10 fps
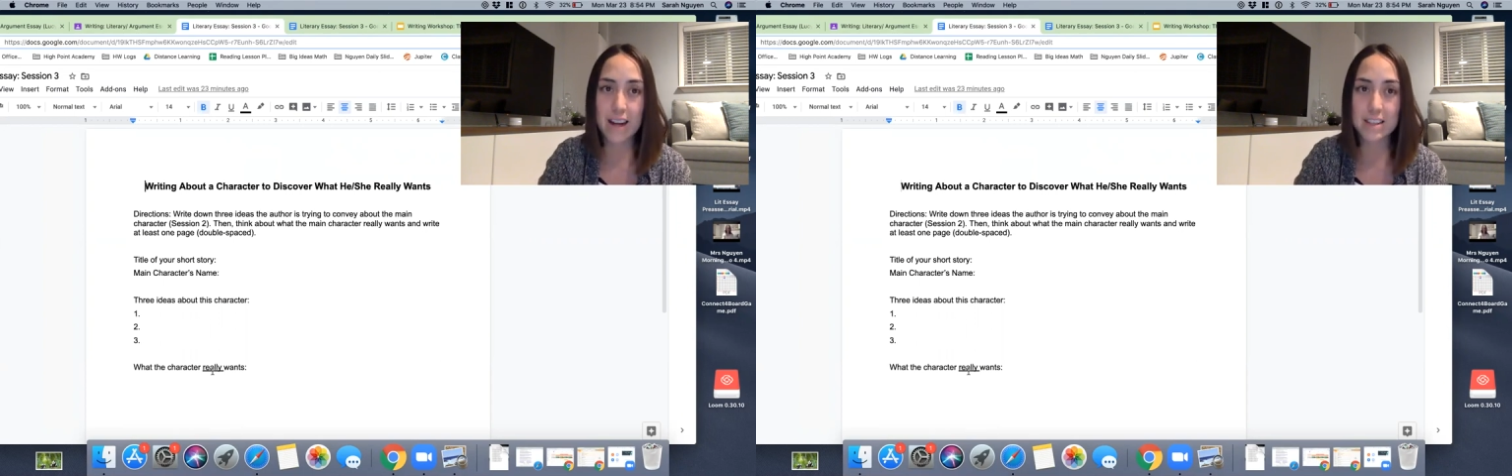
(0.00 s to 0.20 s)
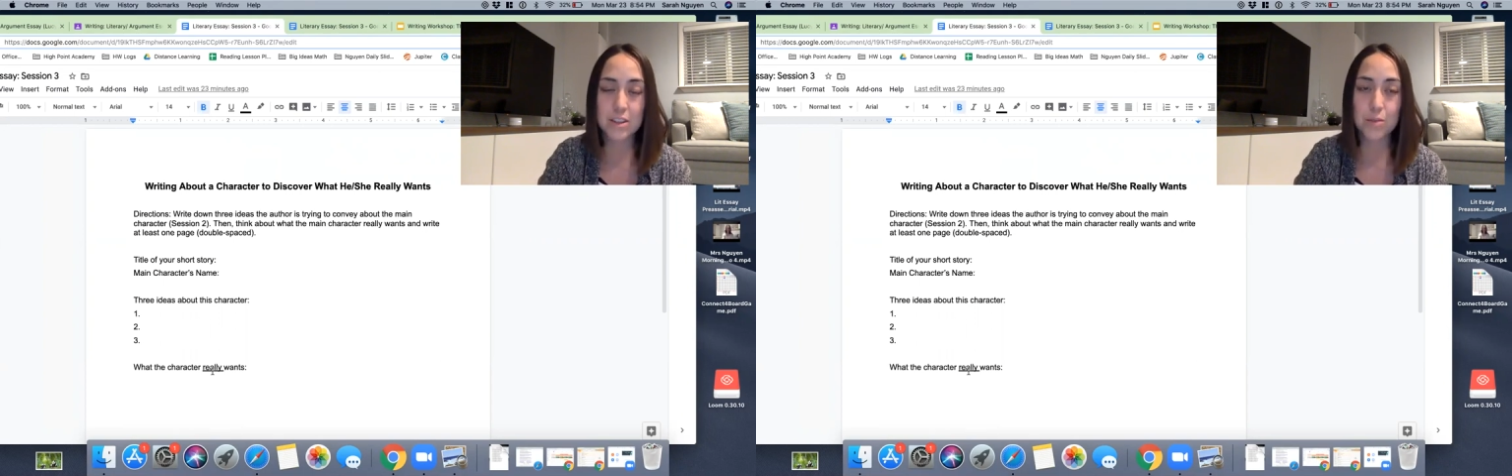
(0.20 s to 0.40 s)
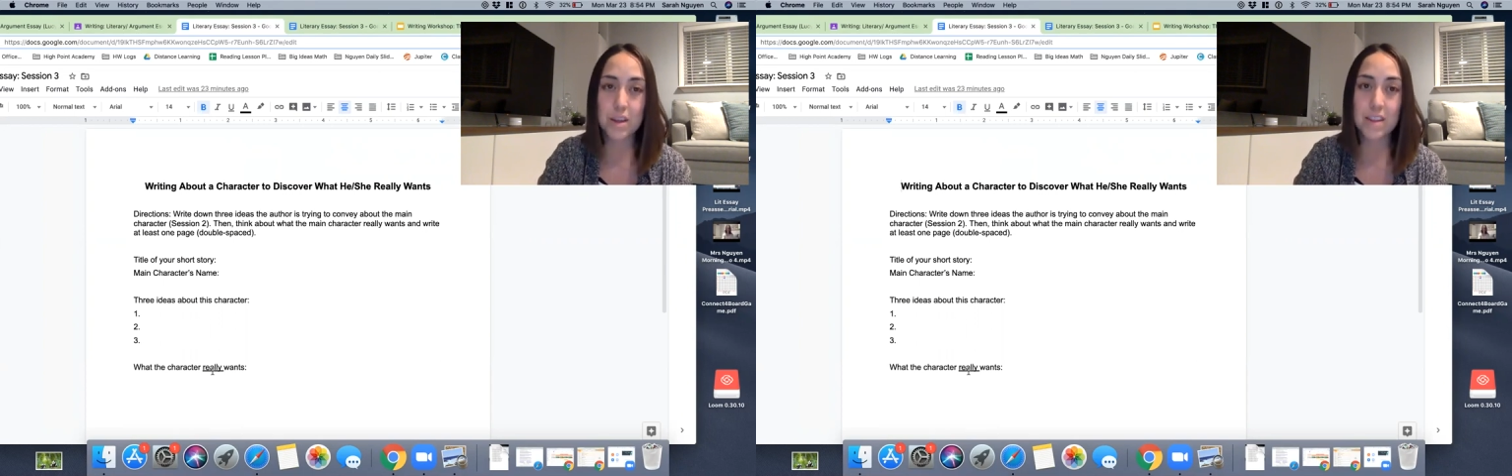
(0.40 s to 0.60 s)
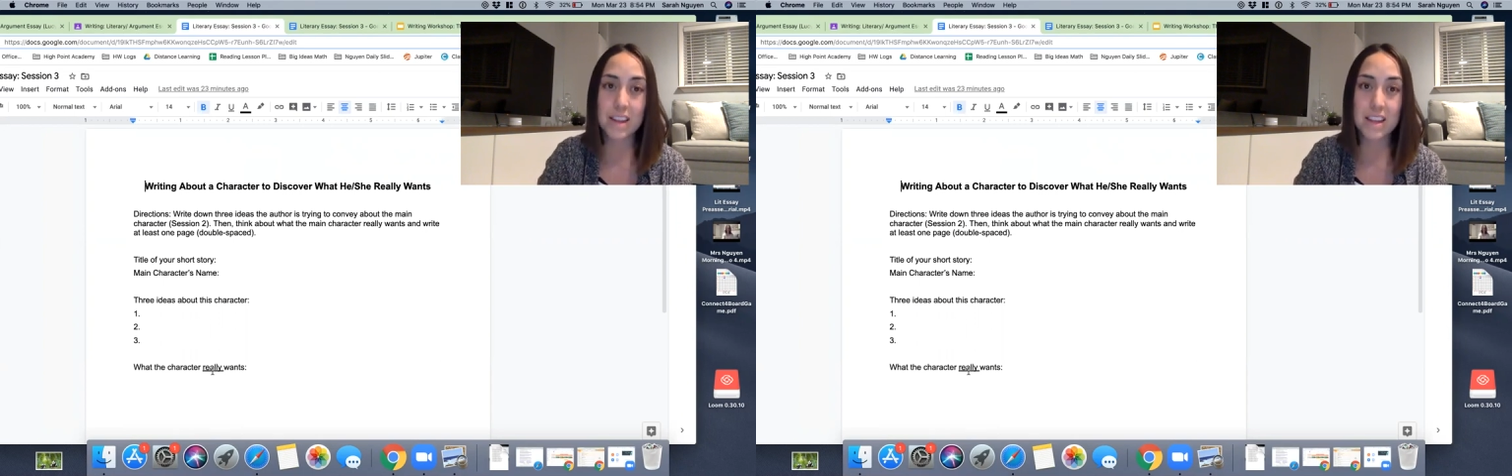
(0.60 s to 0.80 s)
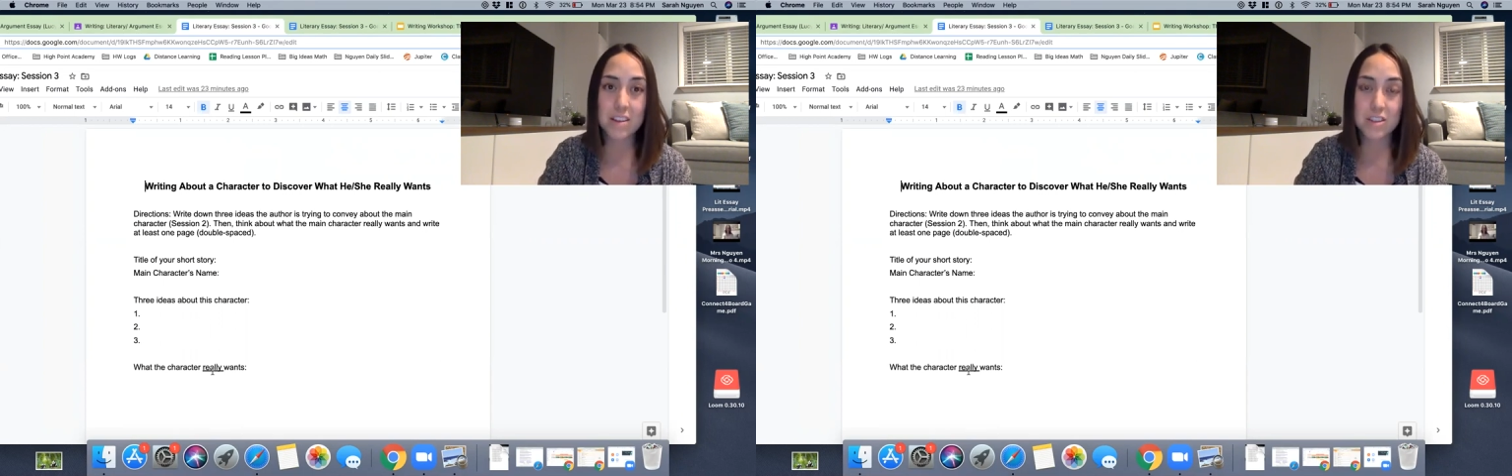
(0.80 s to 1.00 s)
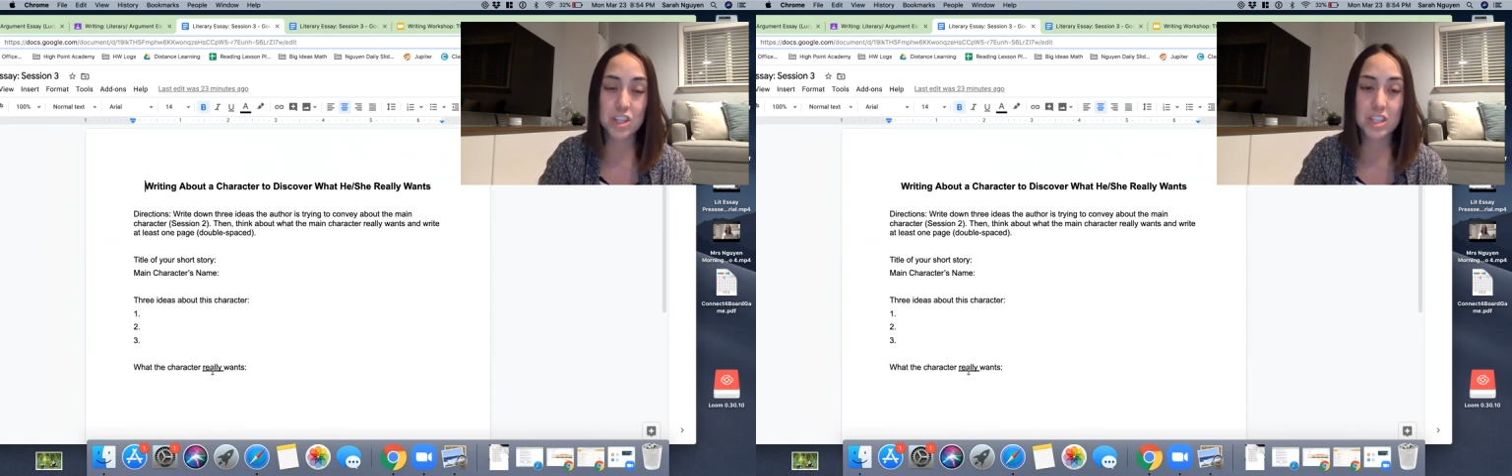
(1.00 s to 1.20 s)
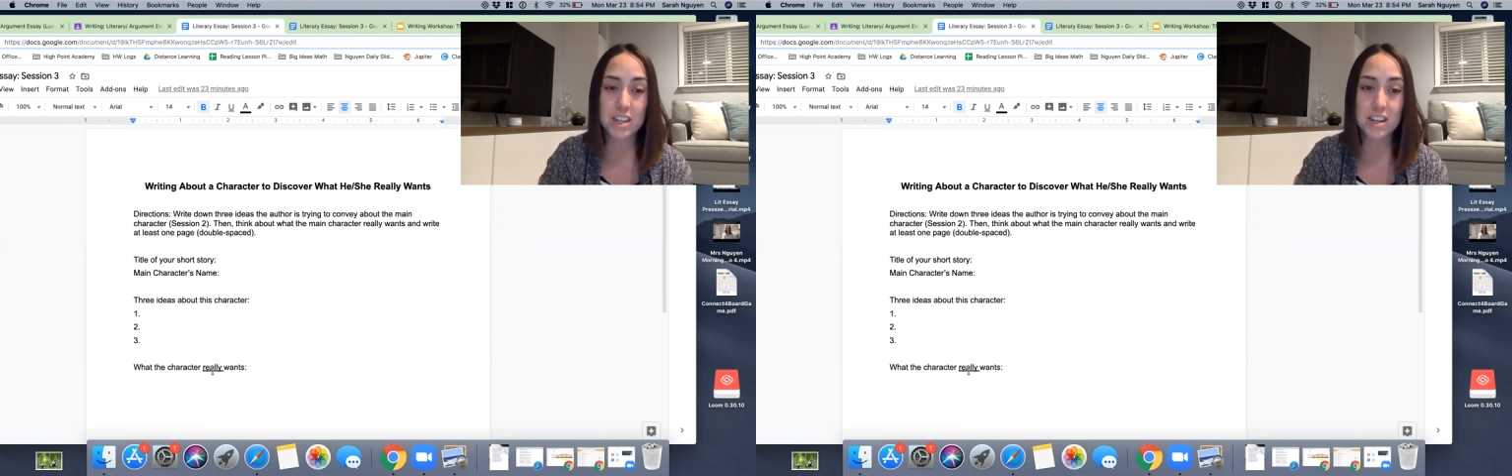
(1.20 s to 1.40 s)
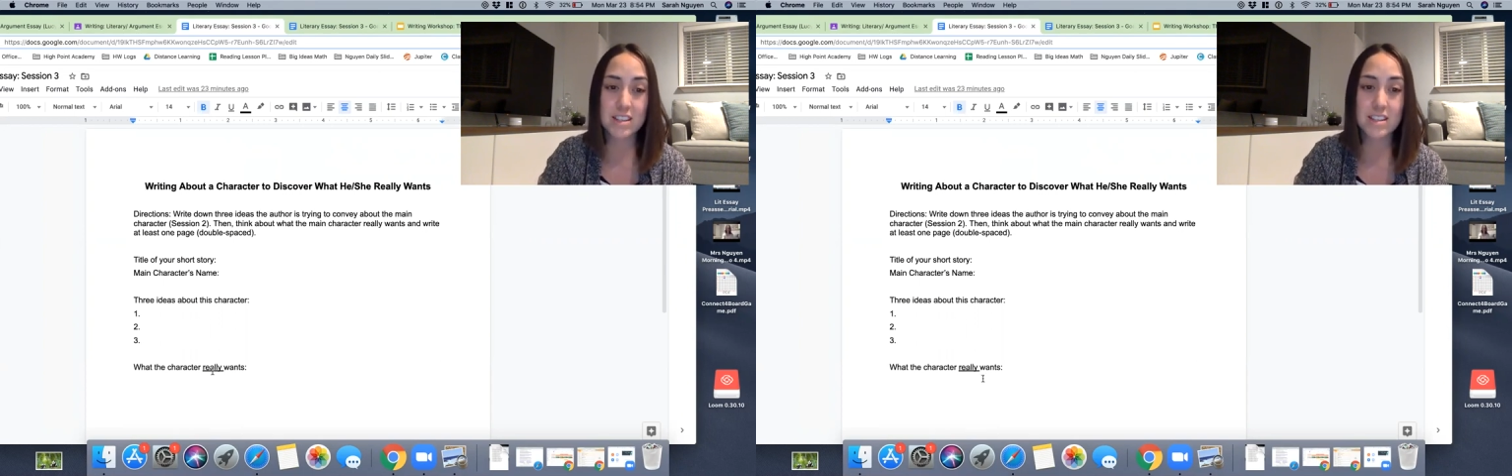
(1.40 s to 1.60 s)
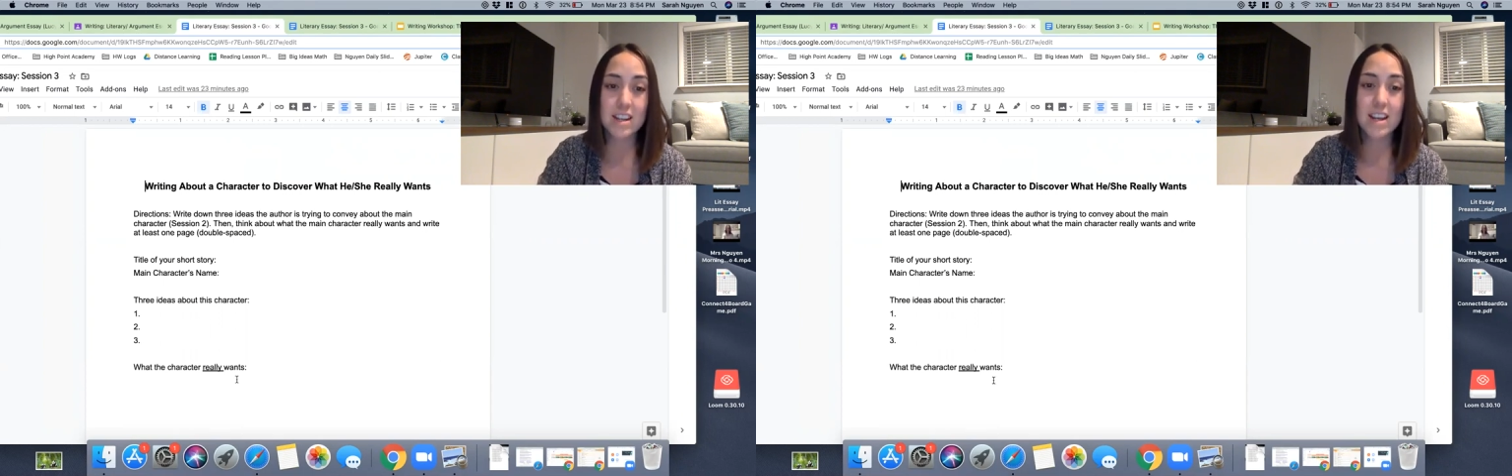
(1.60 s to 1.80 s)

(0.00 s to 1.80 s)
acting the way that he or she does?